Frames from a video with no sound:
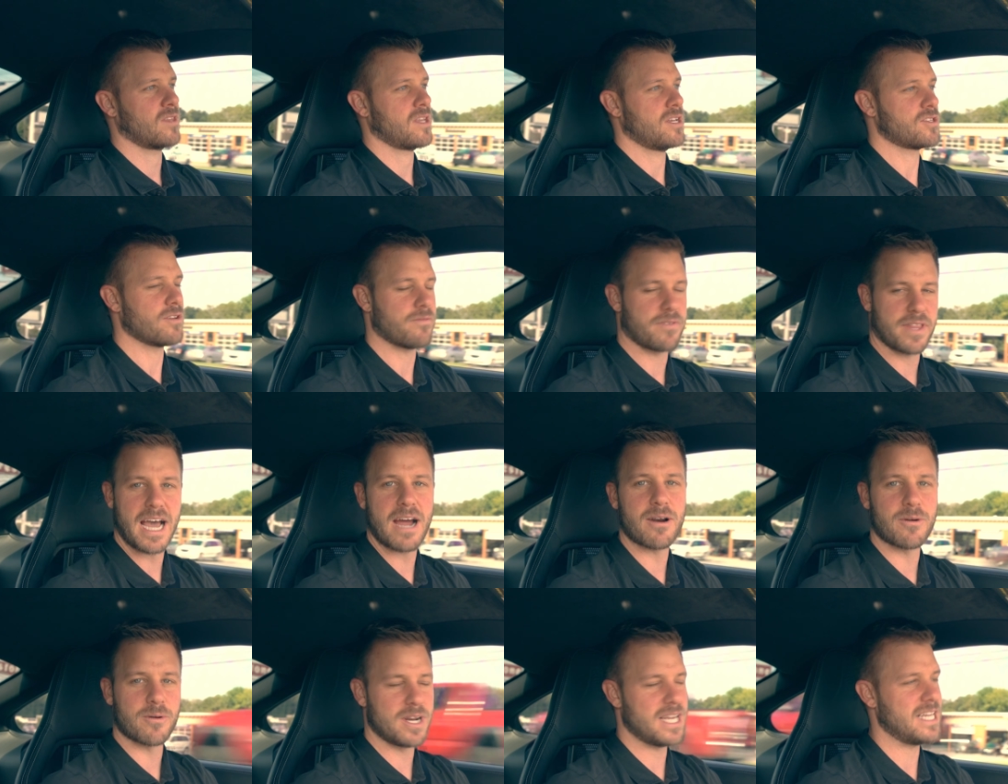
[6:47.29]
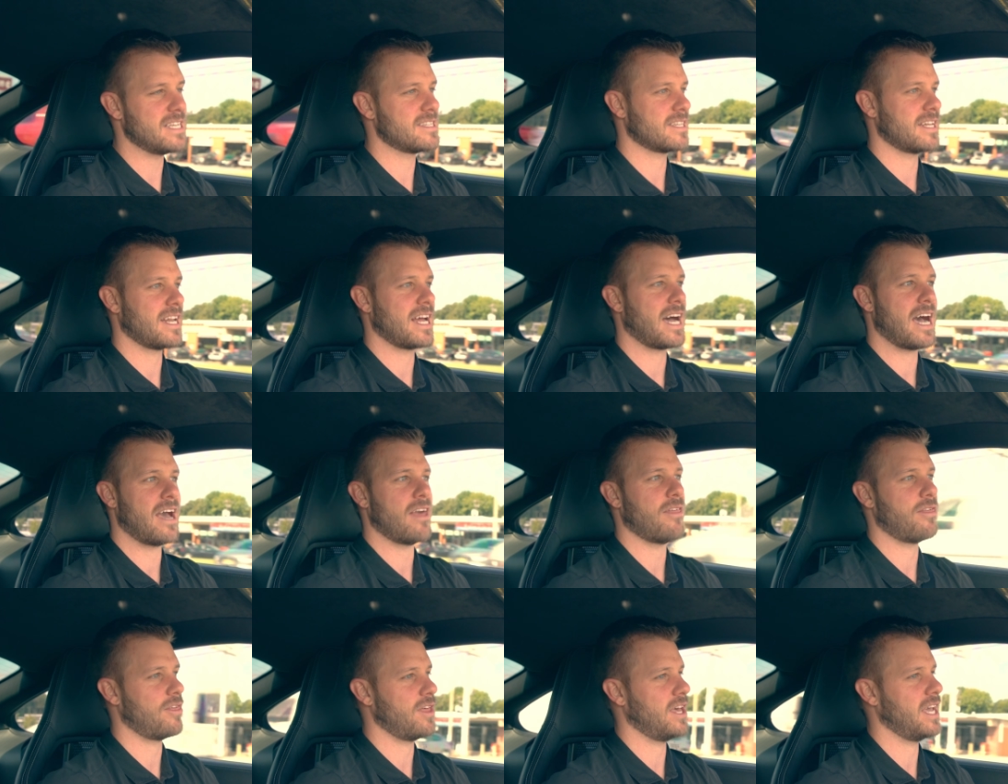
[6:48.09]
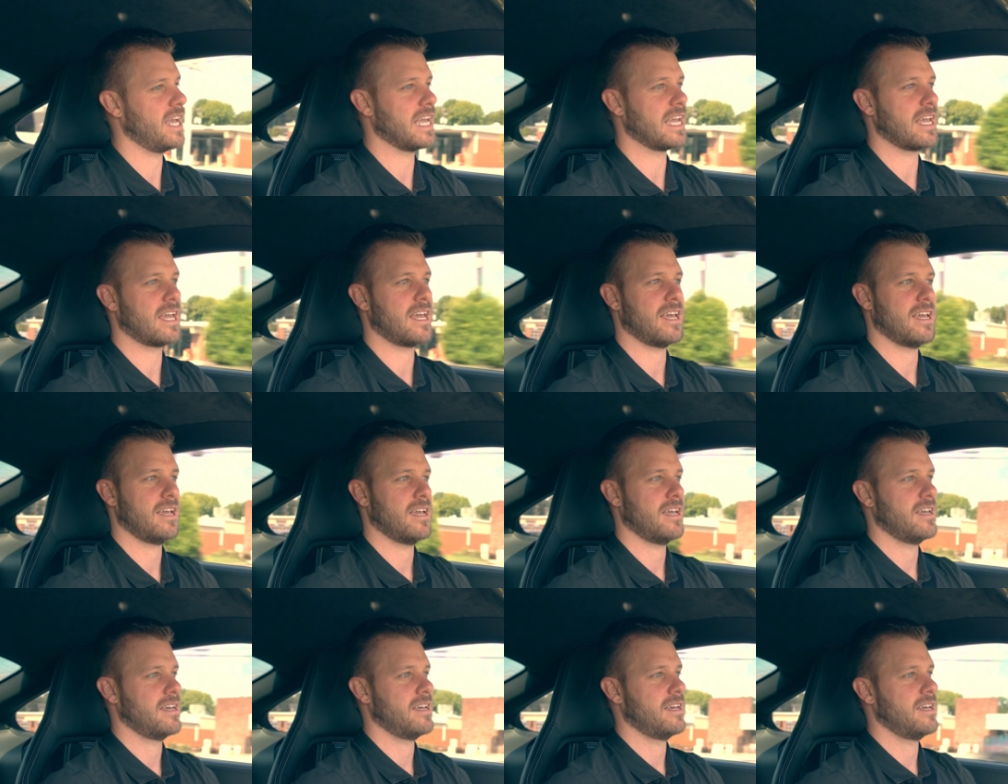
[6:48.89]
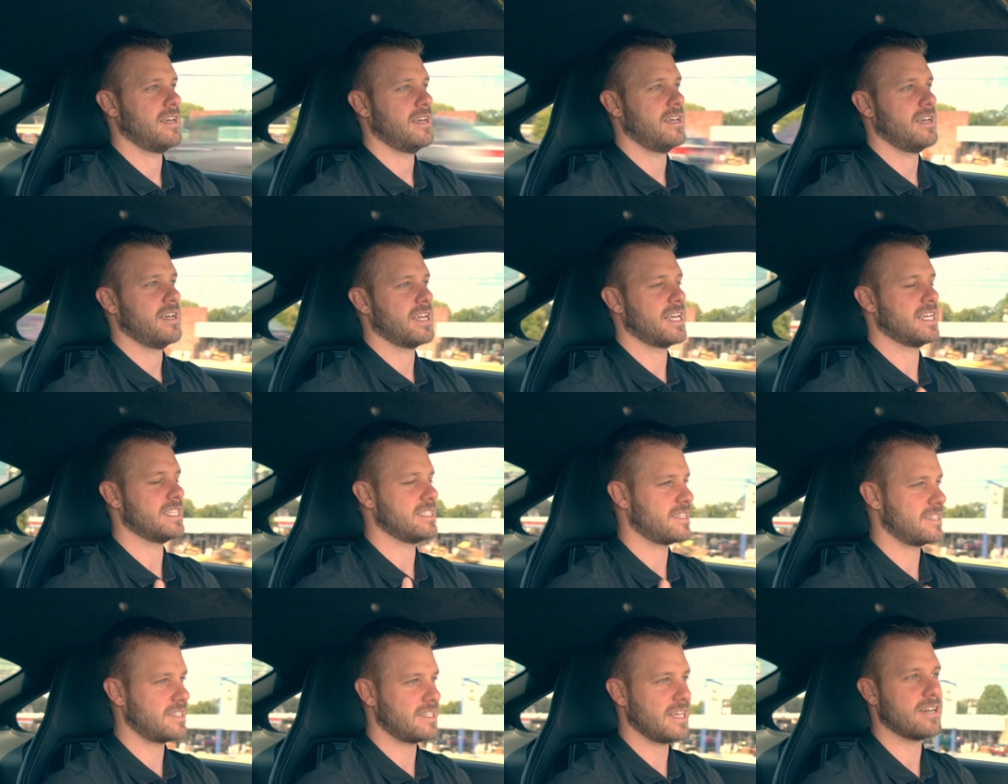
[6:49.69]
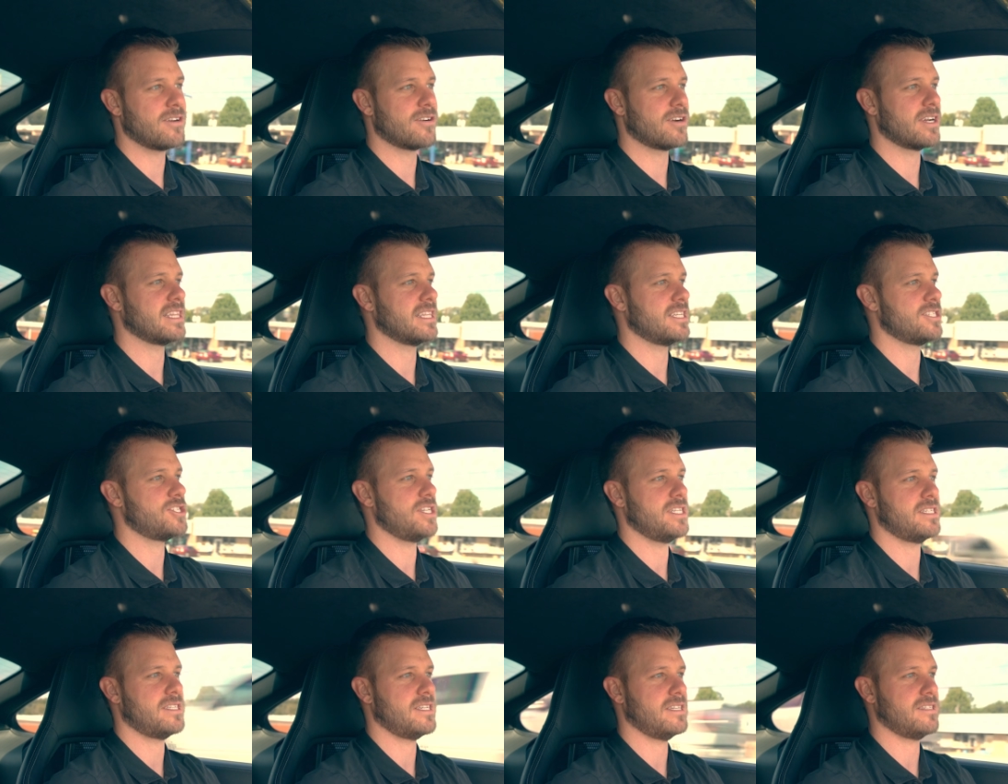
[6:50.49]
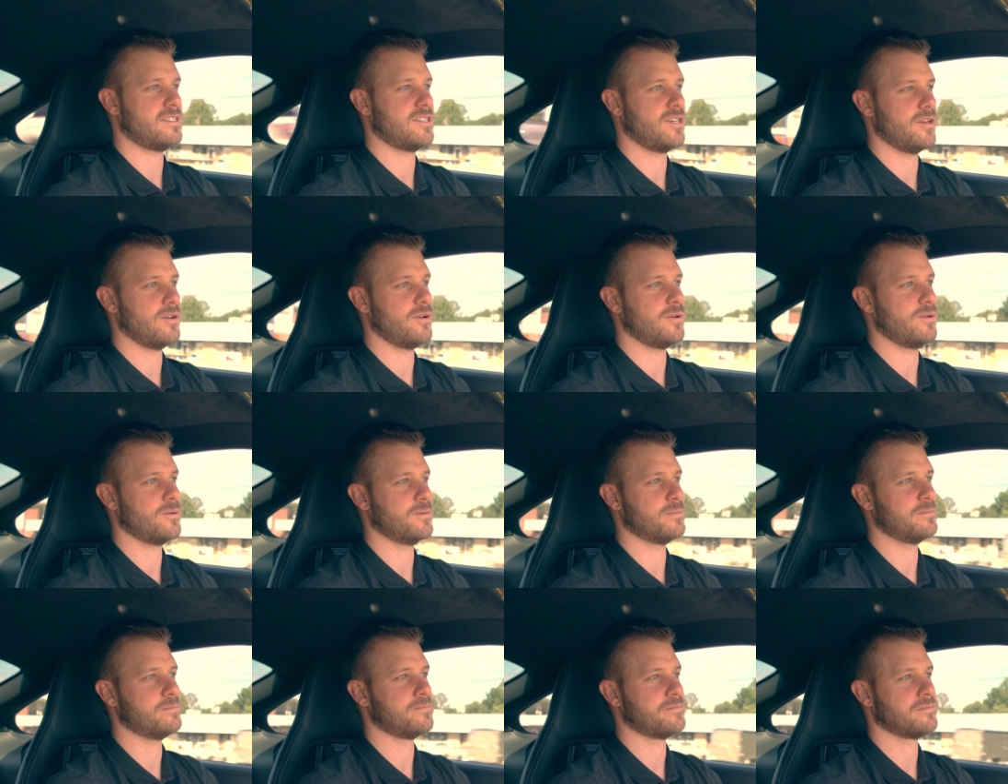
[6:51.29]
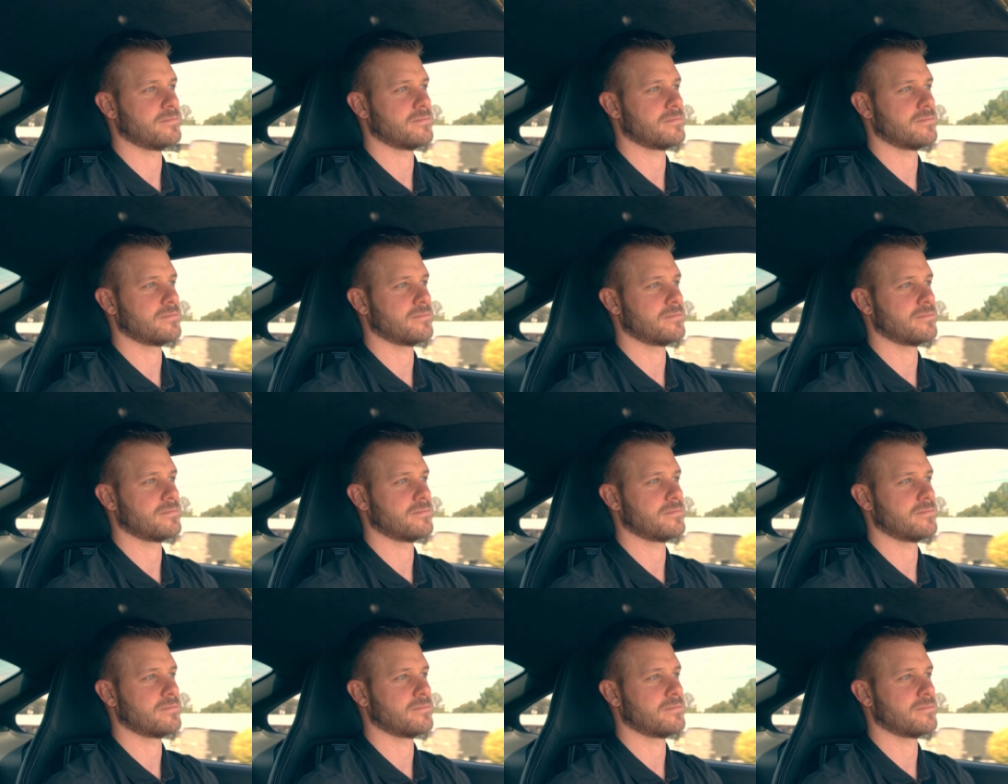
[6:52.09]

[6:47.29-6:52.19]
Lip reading: So for that reason, I think considering the GT2